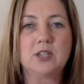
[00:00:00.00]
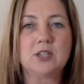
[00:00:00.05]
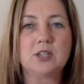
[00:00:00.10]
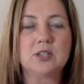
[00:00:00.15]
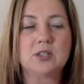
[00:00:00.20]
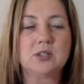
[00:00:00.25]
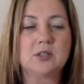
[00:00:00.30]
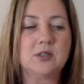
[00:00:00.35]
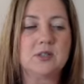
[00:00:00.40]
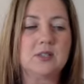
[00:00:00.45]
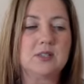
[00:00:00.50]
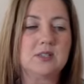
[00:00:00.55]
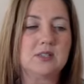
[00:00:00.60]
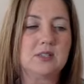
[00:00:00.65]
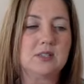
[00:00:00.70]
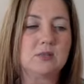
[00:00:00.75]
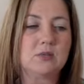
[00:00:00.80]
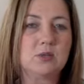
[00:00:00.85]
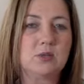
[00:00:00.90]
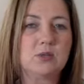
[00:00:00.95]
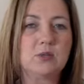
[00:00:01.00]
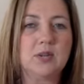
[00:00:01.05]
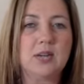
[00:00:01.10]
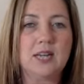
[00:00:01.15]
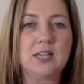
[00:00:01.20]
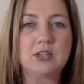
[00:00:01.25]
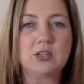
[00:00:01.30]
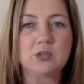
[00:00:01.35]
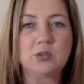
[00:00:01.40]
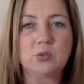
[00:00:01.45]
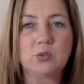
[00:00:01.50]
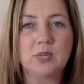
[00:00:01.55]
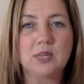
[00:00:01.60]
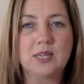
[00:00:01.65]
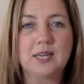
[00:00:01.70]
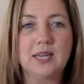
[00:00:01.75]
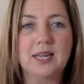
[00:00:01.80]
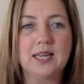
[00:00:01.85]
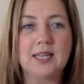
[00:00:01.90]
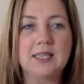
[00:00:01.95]
So there's this real natural,
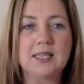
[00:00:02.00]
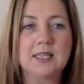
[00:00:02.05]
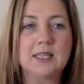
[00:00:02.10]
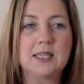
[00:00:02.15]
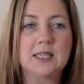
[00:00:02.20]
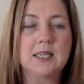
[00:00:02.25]
innate